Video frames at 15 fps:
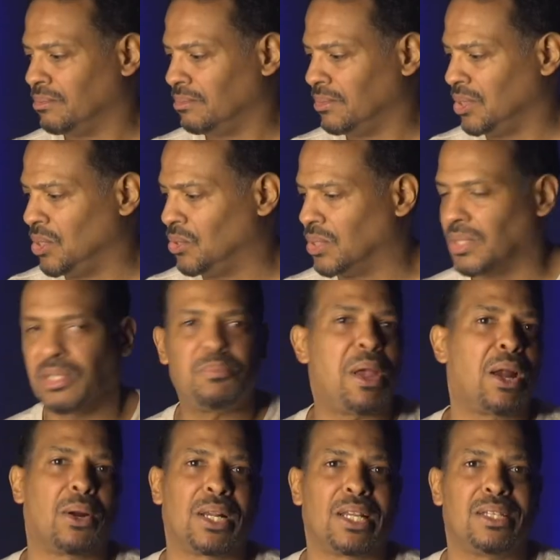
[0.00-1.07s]
use it
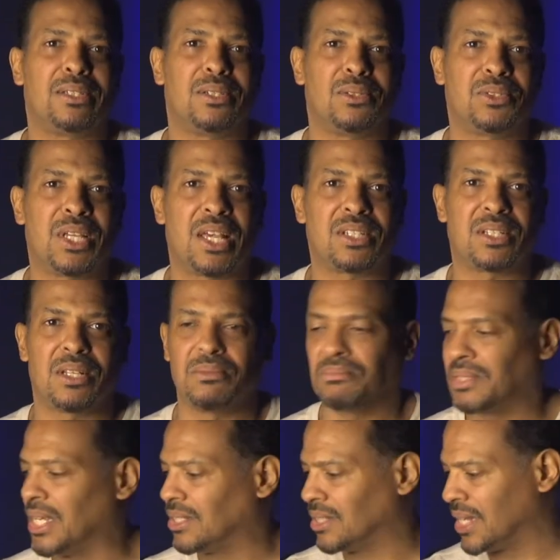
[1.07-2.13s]
sparingly, test
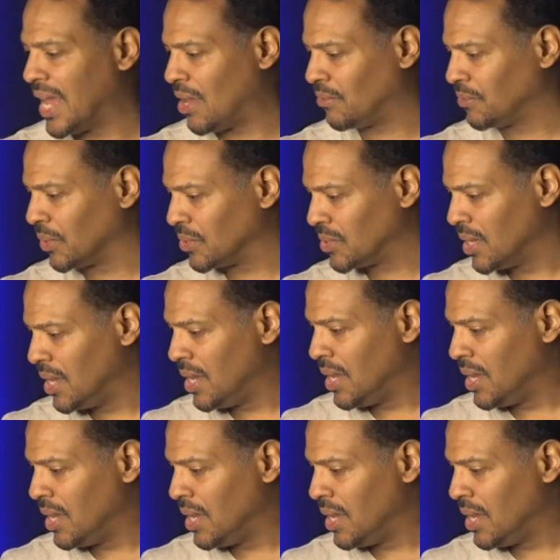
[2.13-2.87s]
it out first.